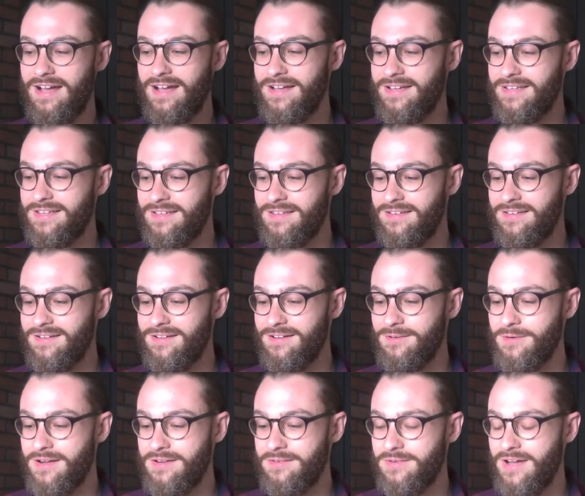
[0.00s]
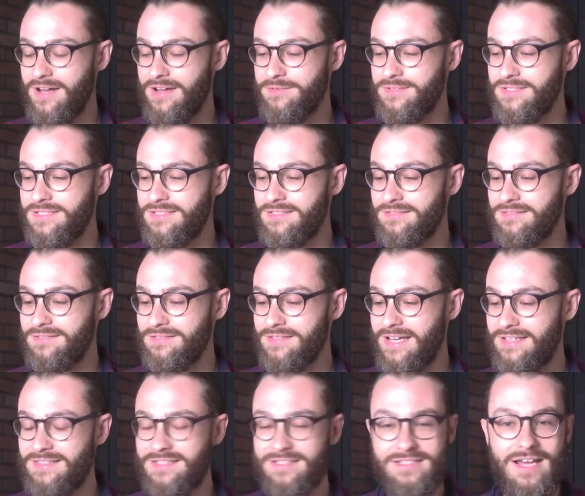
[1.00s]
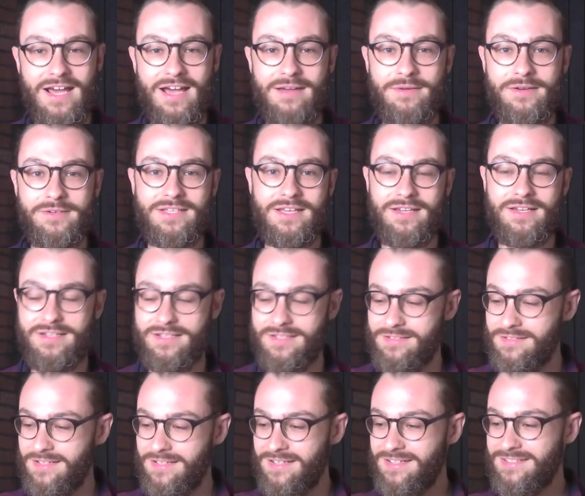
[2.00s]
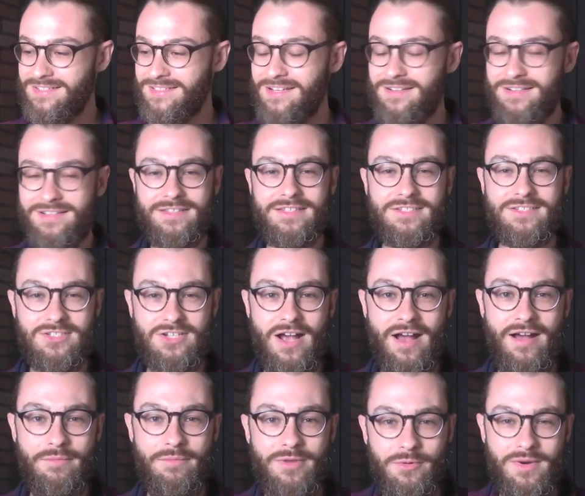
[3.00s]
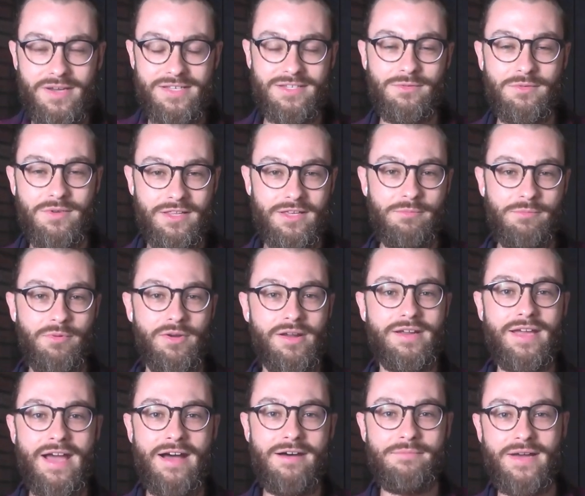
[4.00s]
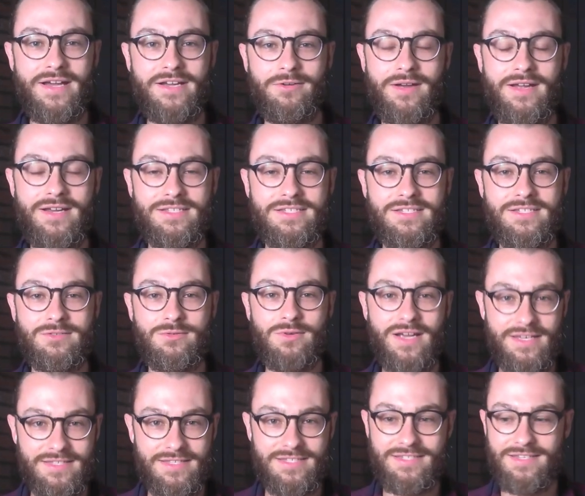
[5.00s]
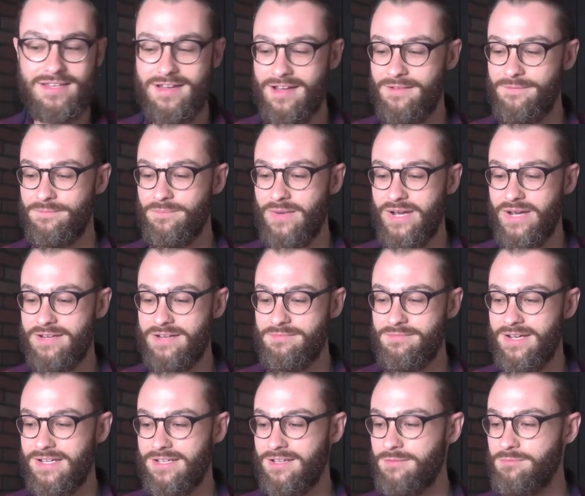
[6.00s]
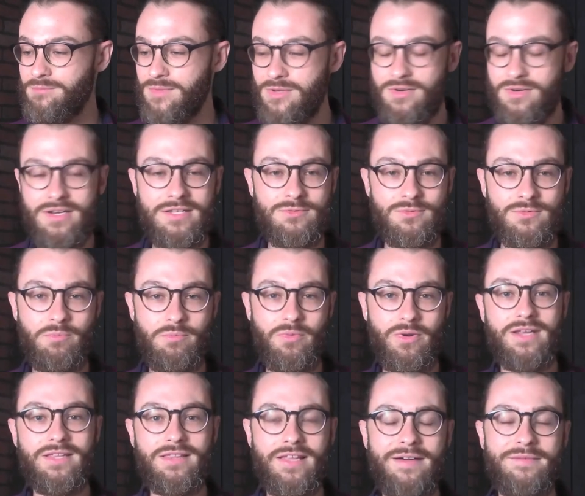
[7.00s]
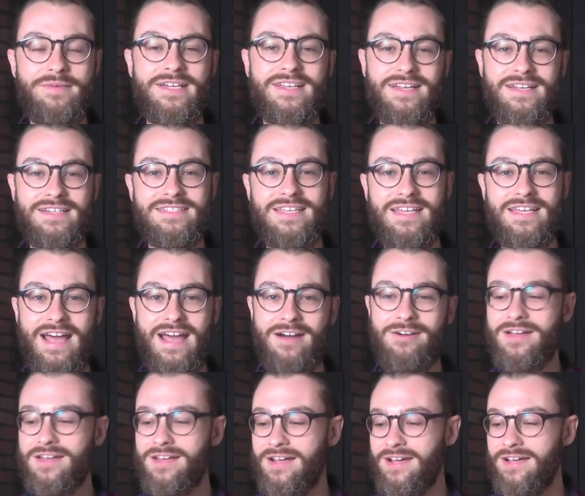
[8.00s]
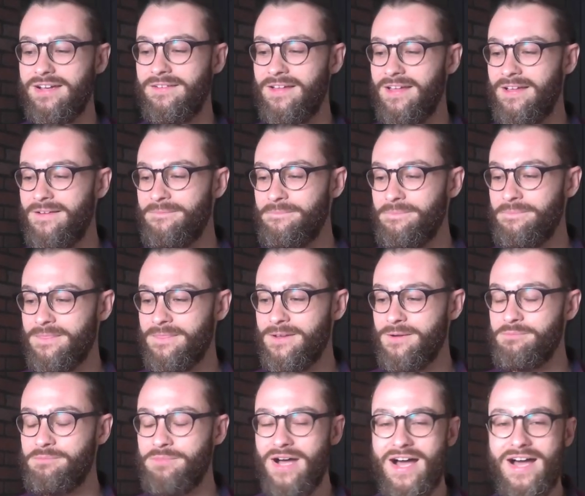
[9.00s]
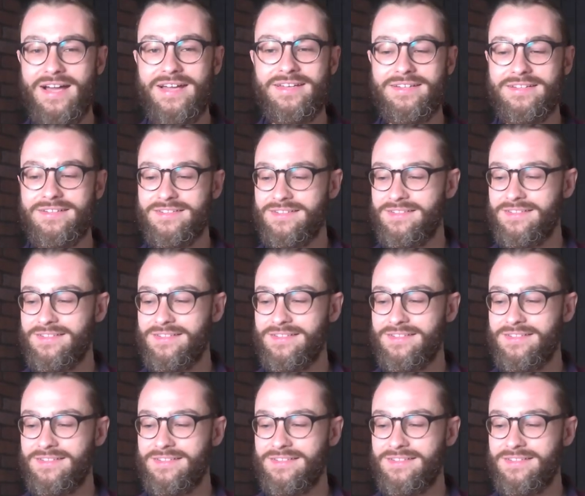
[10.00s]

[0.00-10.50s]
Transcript: you know, I I was at the time I was kind of stuck in this job that wasn't really bringing out my greatest strengths. Um, my my communities were pretty limited. I said, how can I combine